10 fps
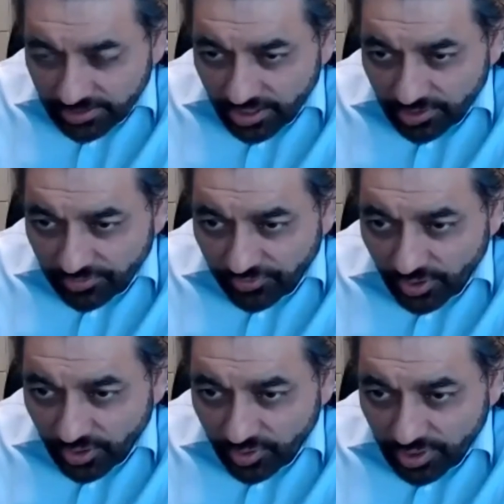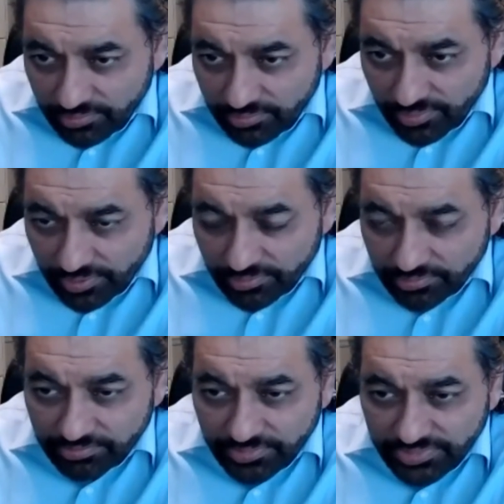got a follow-up
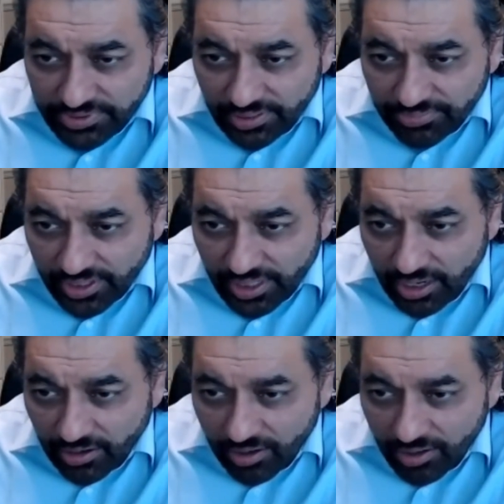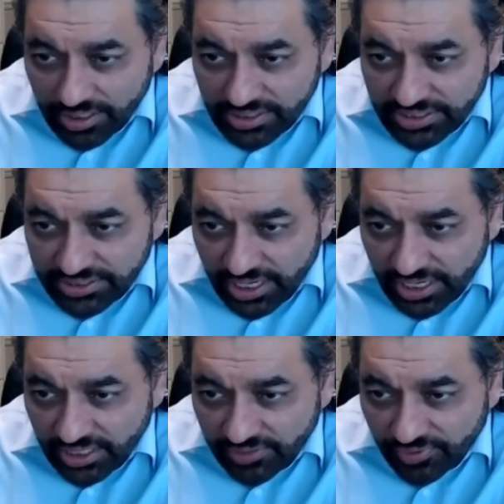something. How long is it
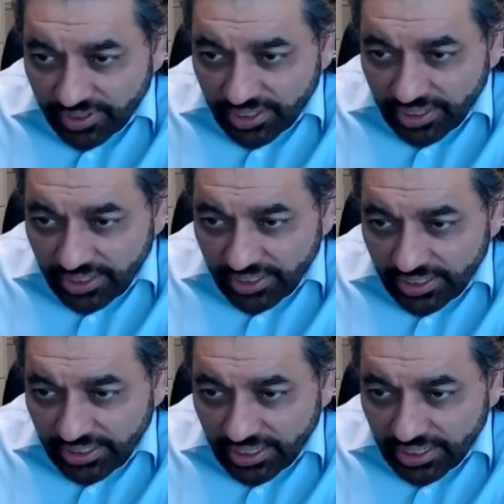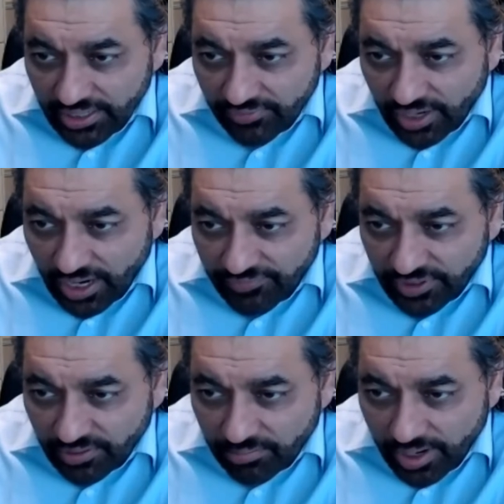taking for getting an EAD
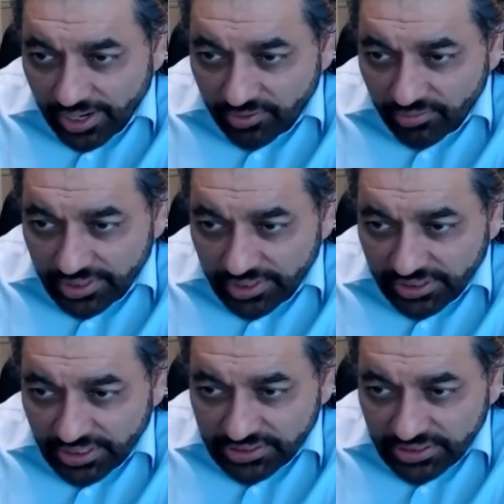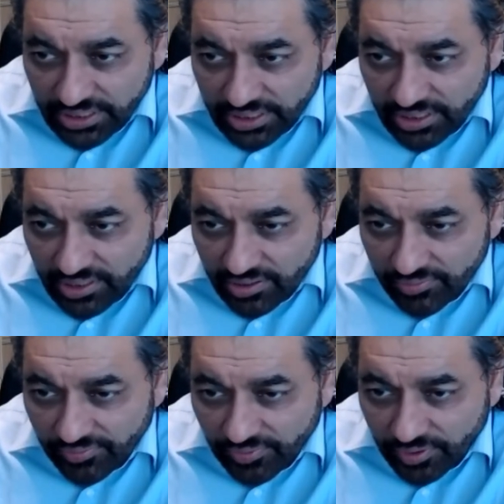after biometrics
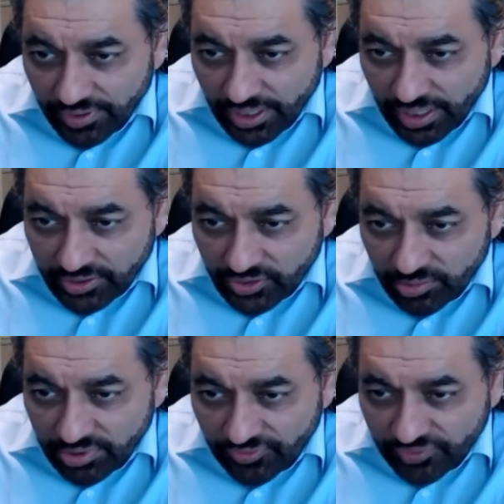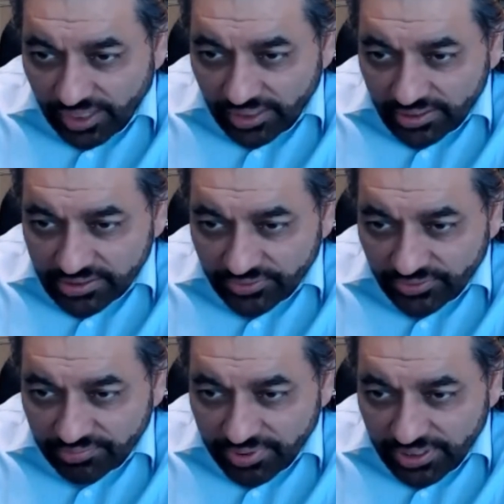for the October filers
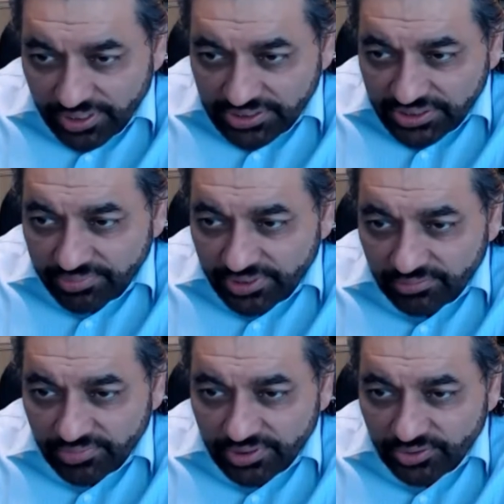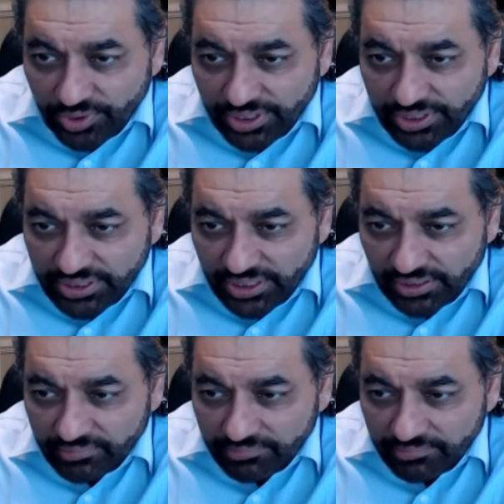with PD September 2010?